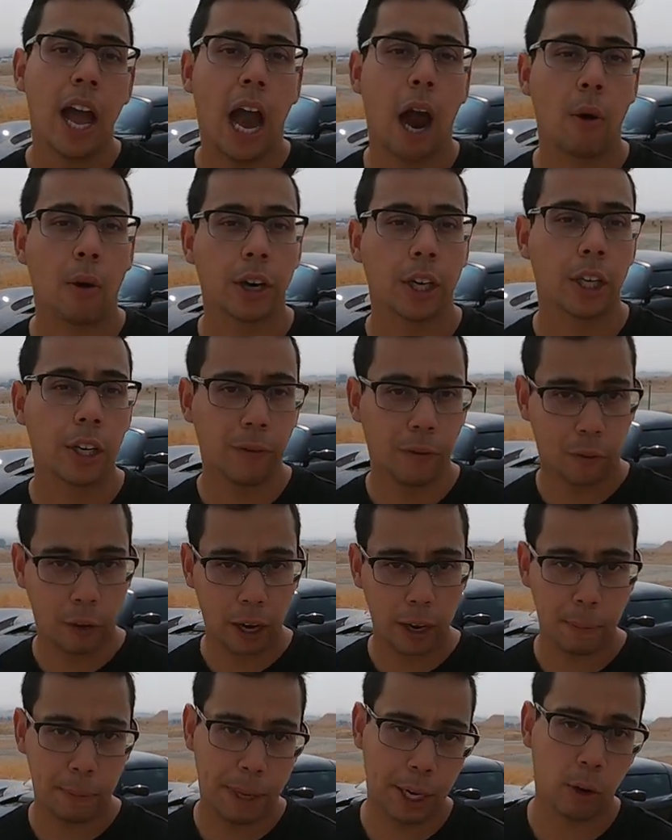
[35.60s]
Our good
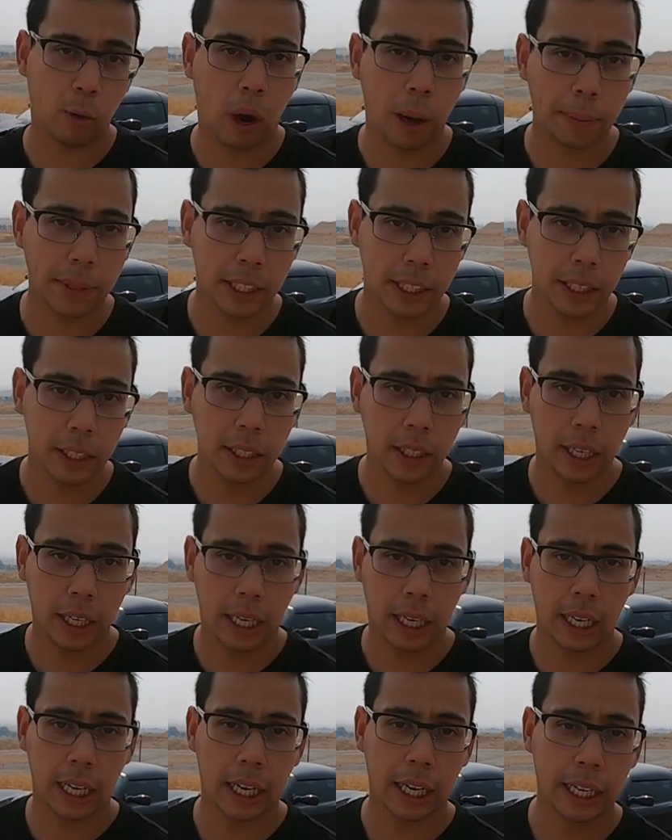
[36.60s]
friend Peter Robinson
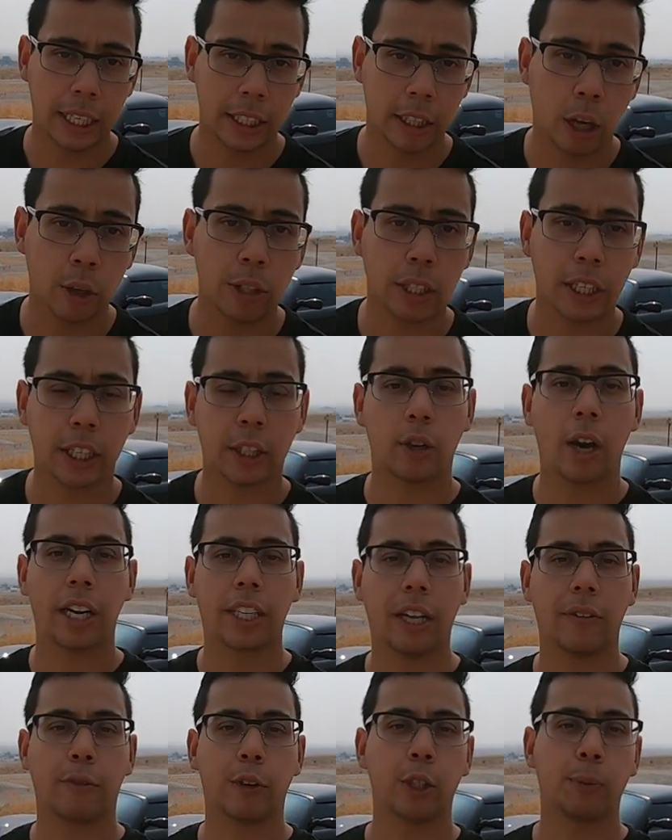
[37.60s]
uh, is hosting a track
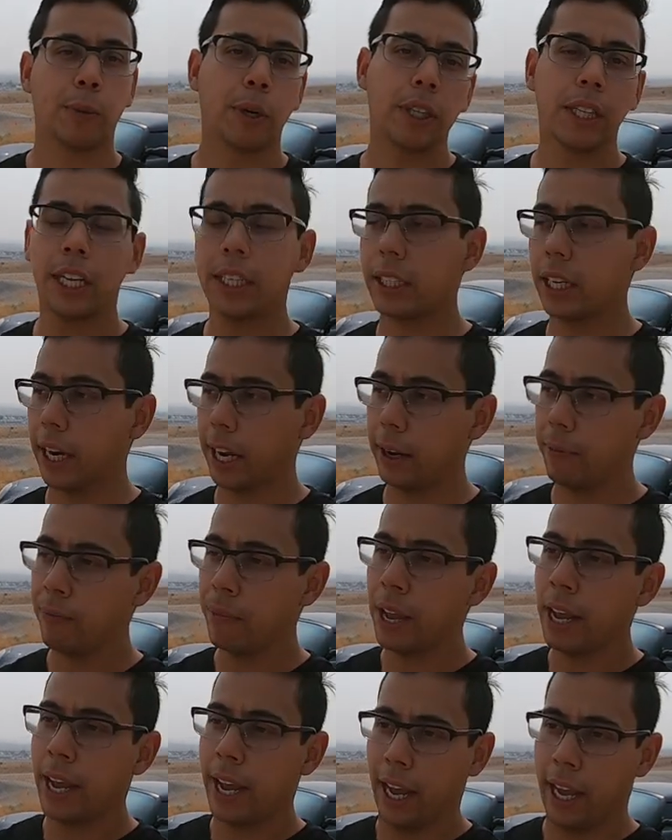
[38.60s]
day for his birthday today
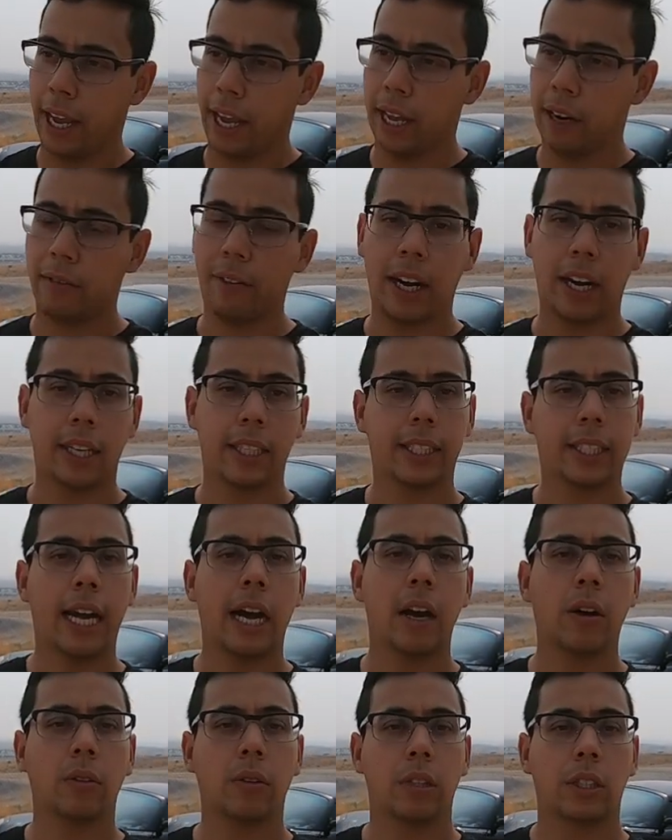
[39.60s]
and invited us
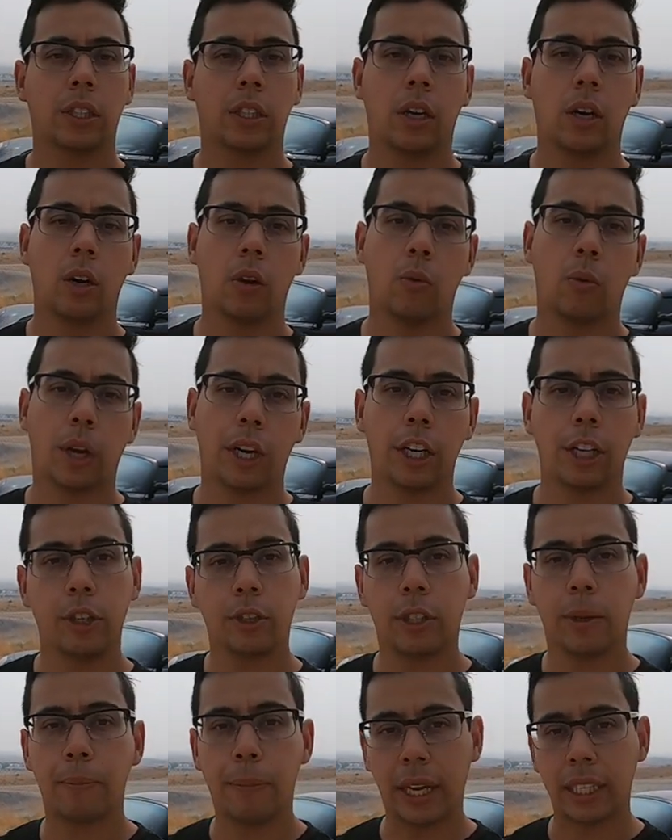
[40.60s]
out. So we're gonna do
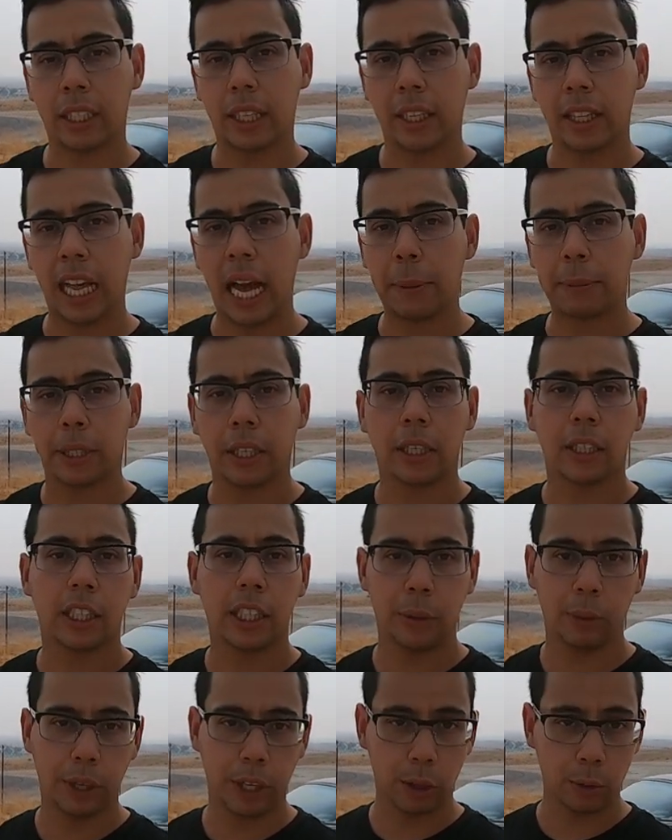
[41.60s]
some baseline laps,
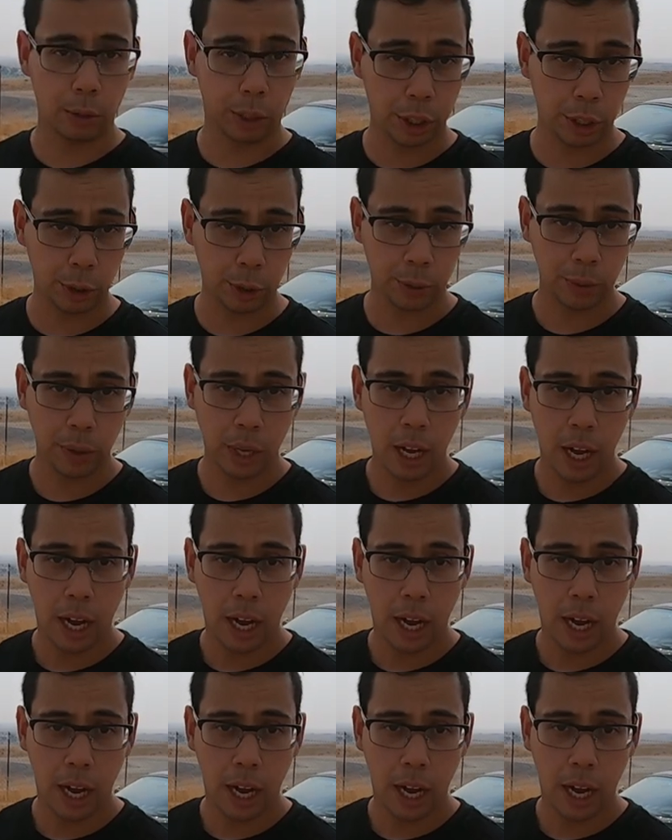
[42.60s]
see what it'll do.